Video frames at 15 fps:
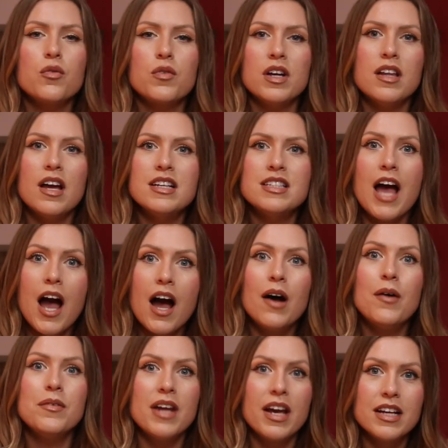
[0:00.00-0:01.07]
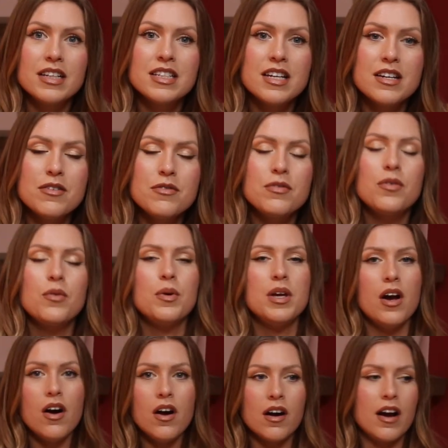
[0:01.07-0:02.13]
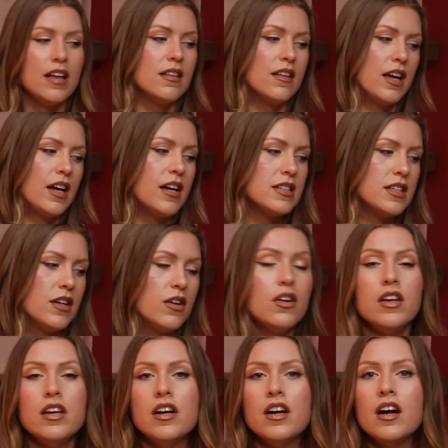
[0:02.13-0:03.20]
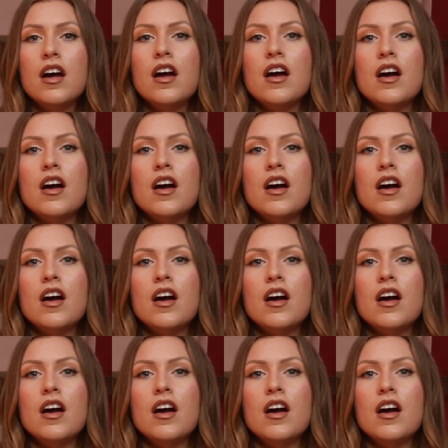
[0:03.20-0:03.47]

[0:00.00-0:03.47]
realize how negative we are. And like I said earlier,